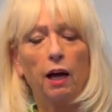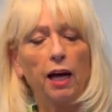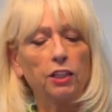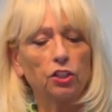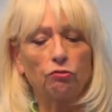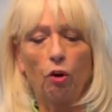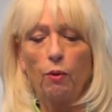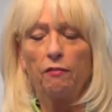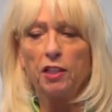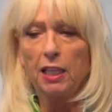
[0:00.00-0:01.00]
I just throw
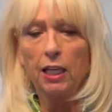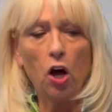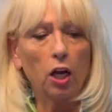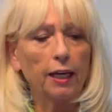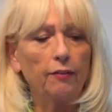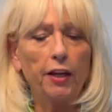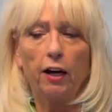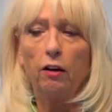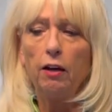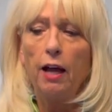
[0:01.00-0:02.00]
everything all in
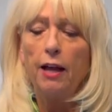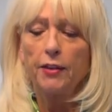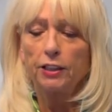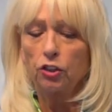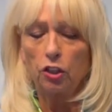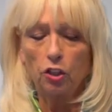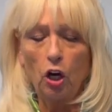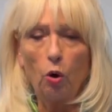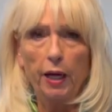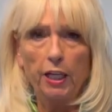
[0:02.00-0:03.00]
there. That's going to
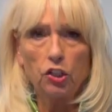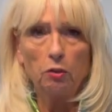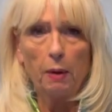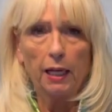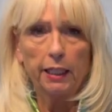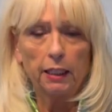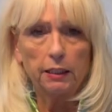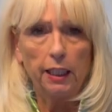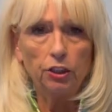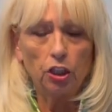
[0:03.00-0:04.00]
go into my little
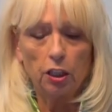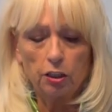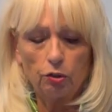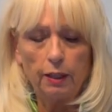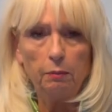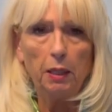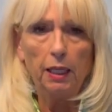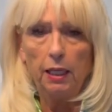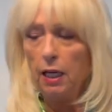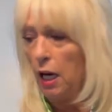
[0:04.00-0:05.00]
Ninja
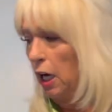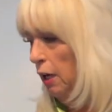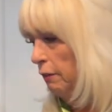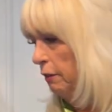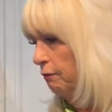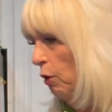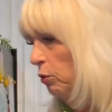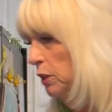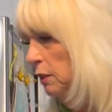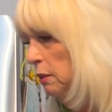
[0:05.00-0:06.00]
Creami
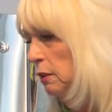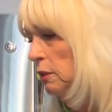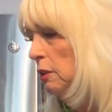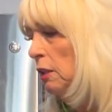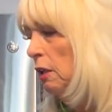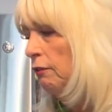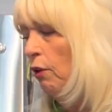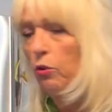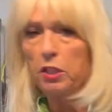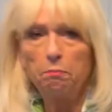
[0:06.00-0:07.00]
frozen
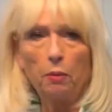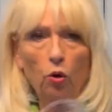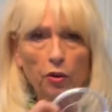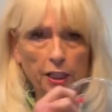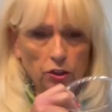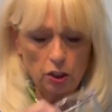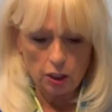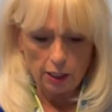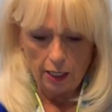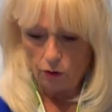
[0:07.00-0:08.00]
bowl that's going to
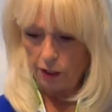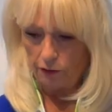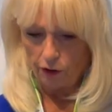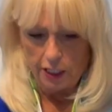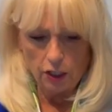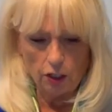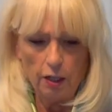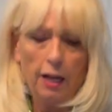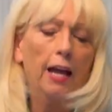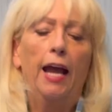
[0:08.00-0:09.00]
go in the freezer.
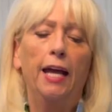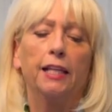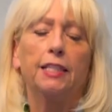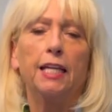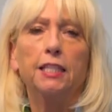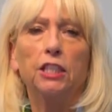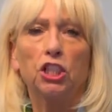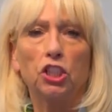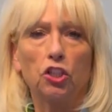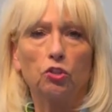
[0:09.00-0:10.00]
And it's easy
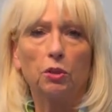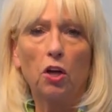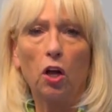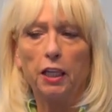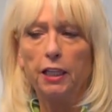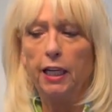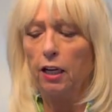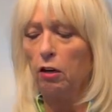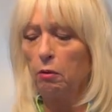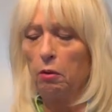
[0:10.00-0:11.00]
just to do it all in
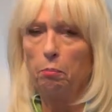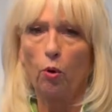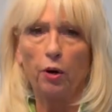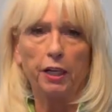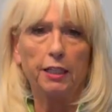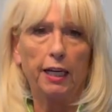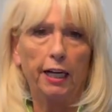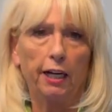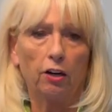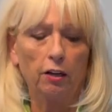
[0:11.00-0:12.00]
here, pour it into
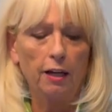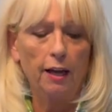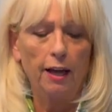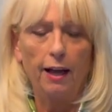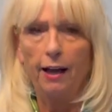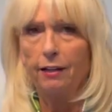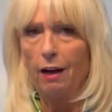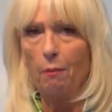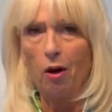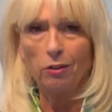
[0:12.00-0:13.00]
here, and
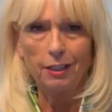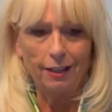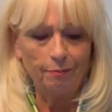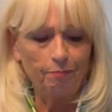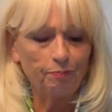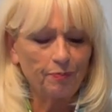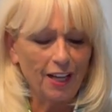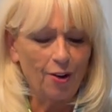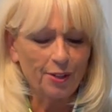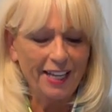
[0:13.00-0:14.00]
I'm all done.
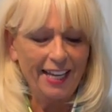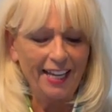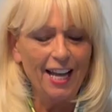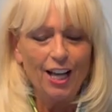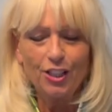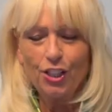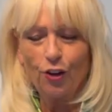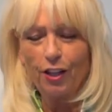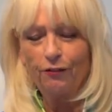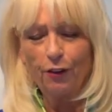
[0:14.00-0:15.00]
Okay, so
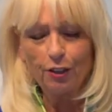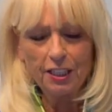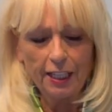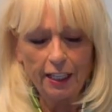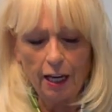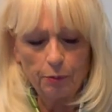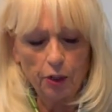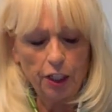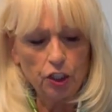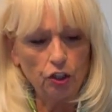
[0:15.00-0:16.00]
the first thing I'm going
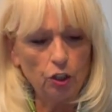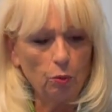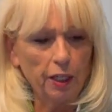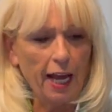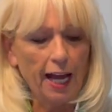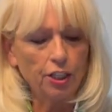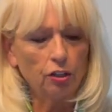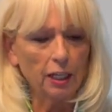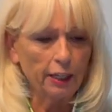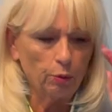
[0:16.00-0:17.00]
to do, you want to add your
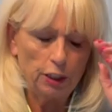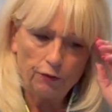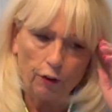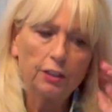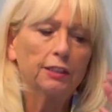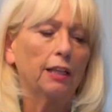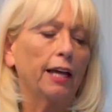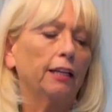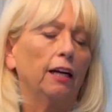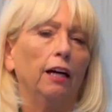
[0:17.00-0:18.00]
liquids first.
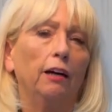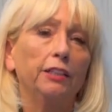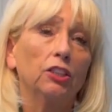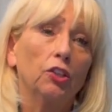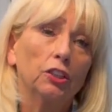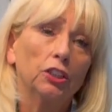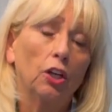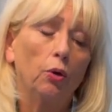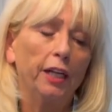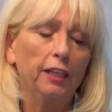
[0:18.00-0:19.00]
Like I took
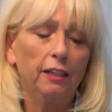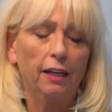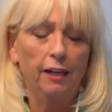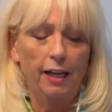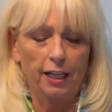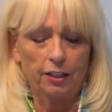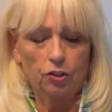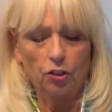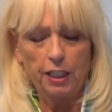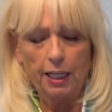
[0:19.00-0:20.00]
sewing and
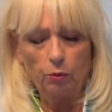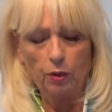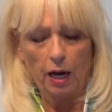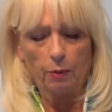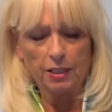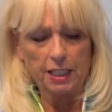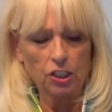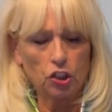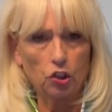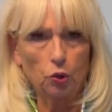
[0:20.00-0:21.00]
cooking when I was in
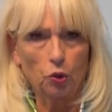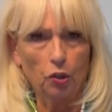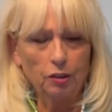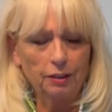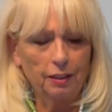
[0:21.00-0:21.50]
school.